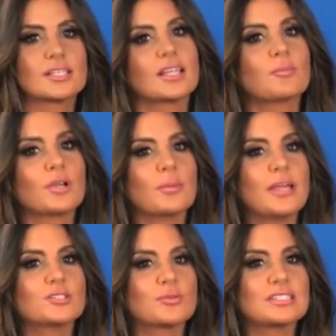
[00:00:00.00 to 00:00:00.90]
Celebrity
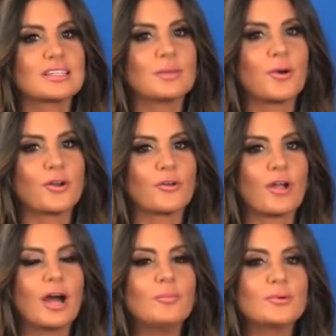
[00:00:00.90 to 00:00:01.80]
Page recently
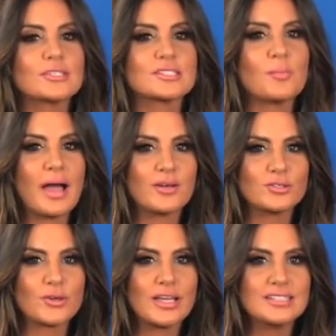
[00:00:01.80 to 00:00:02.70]
partnering up with Smile
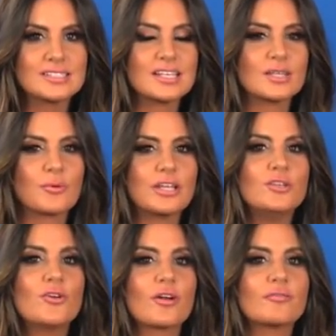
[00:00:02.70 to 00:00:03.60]
Train to celebrate New
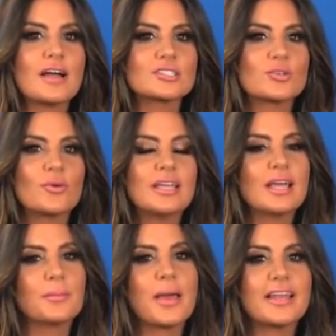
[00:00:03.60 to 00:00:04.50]
York Fashion Week
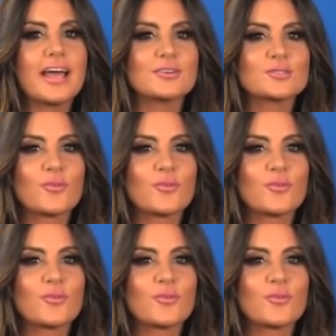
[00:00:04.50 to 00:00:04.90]
at Penthouse